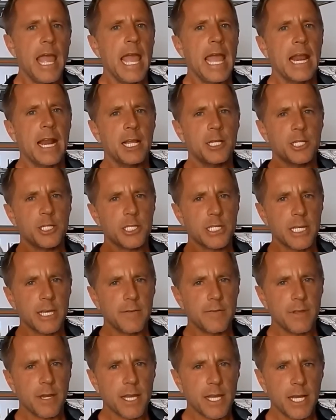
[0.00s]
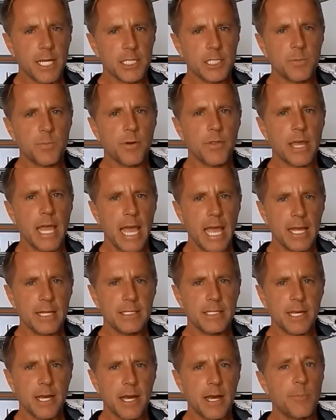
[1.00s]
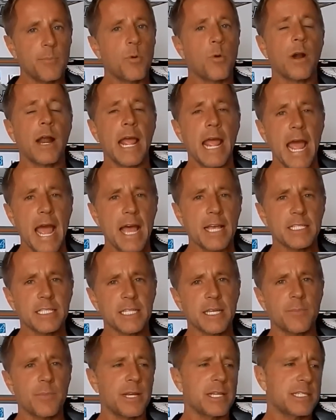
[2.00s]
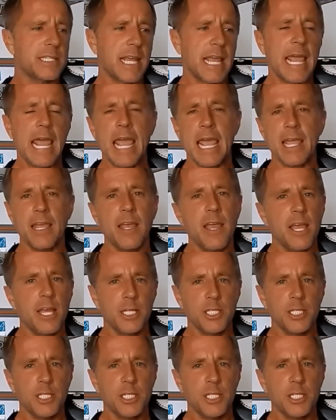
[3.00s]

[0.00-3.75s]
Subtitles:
and I just give the customer the heads up, or I ask him and say, hey,